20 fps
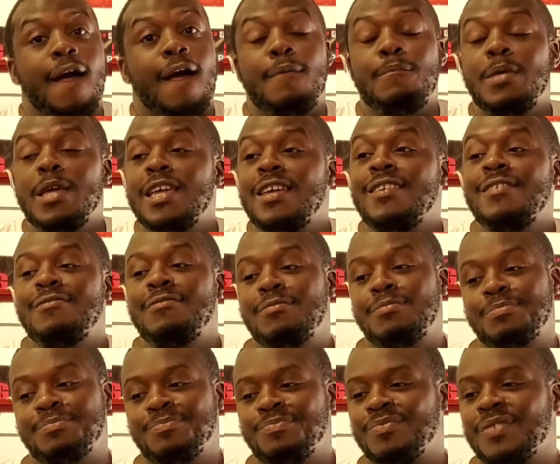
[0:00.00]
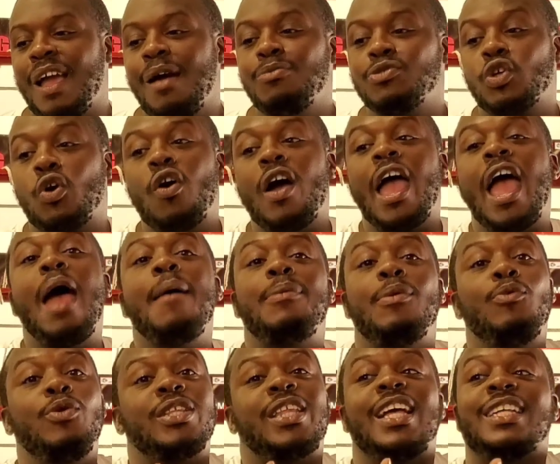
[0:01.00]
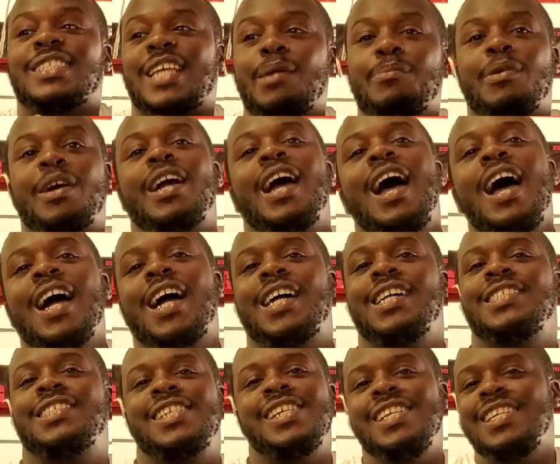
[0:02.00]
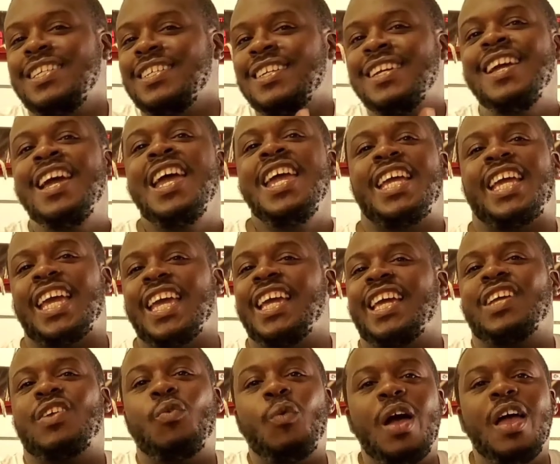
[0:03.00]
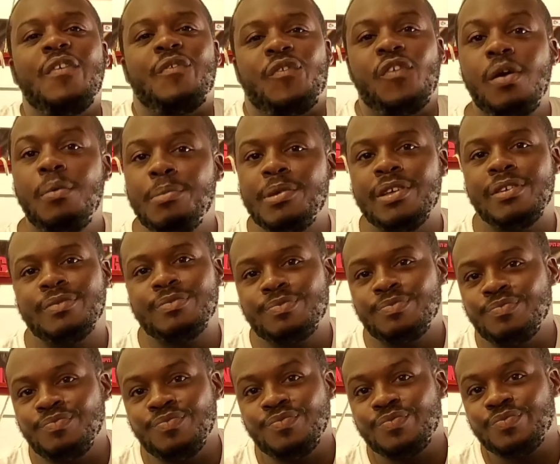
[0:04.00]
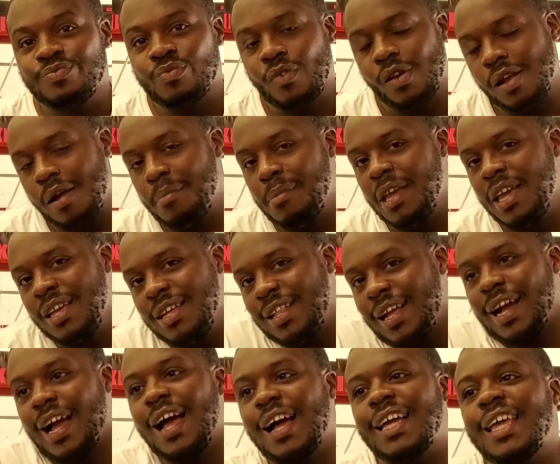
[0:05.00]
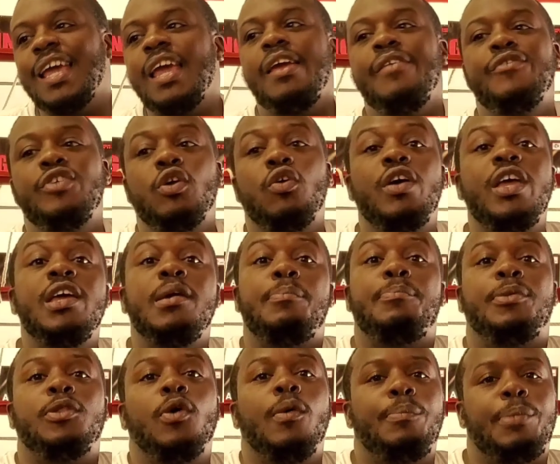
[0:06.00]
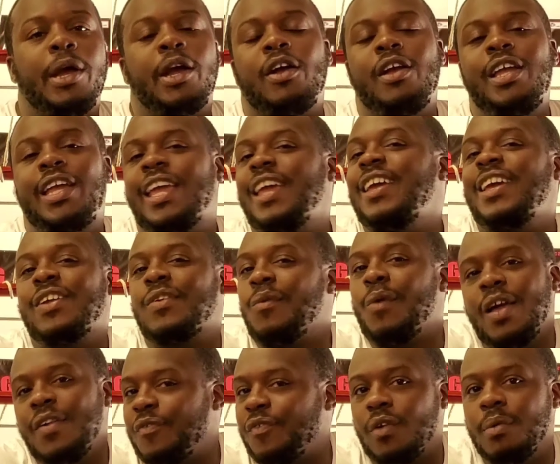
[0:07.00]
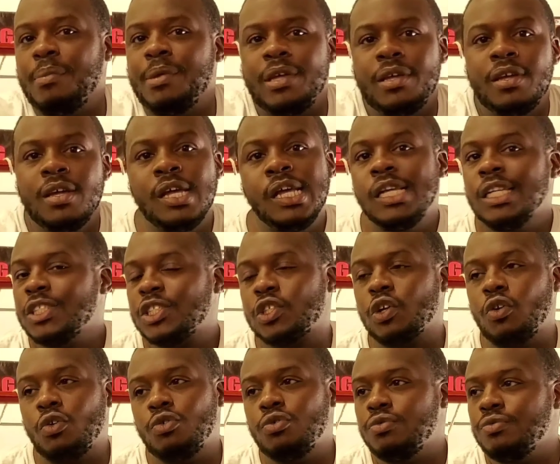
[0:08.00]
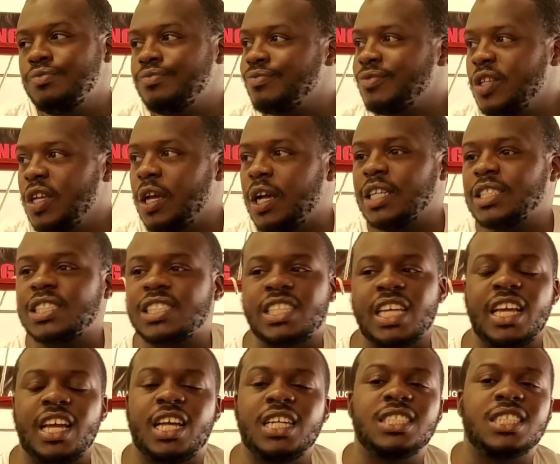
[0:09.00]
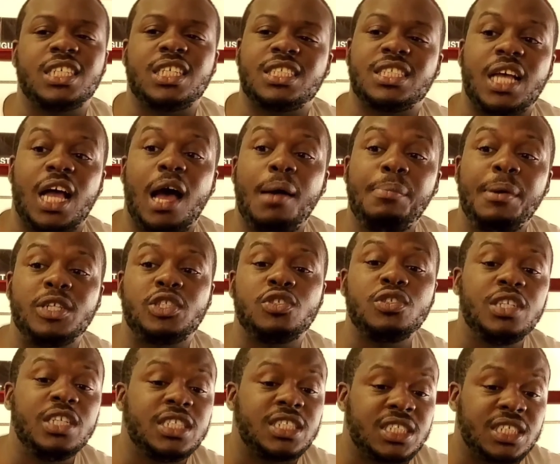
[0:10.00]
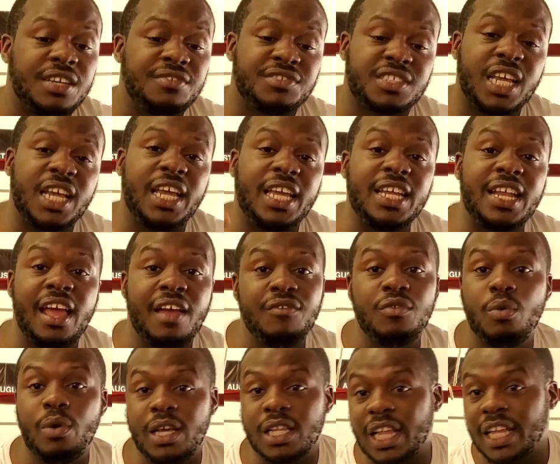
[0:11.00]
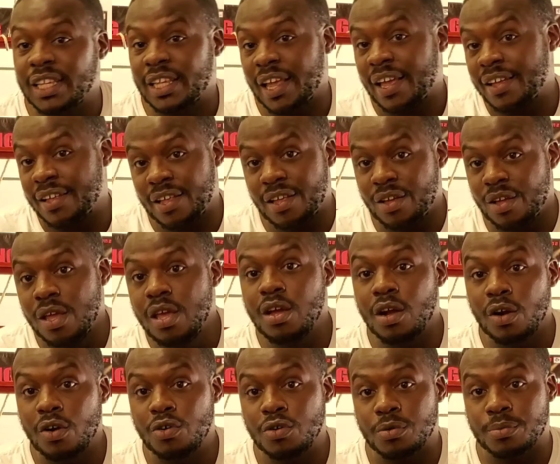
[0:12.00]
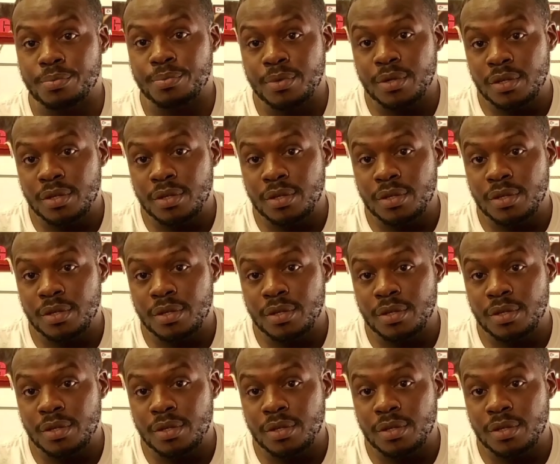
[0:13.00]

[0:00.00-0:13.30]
I mean, that was going to happen with that type of guy because he can't get away from it. I mean, that guy can't, even though he a little bigger, he can't get away from it. So, because I bet you this, if Tank hit a heavyweight like that, yeah, he hurt him.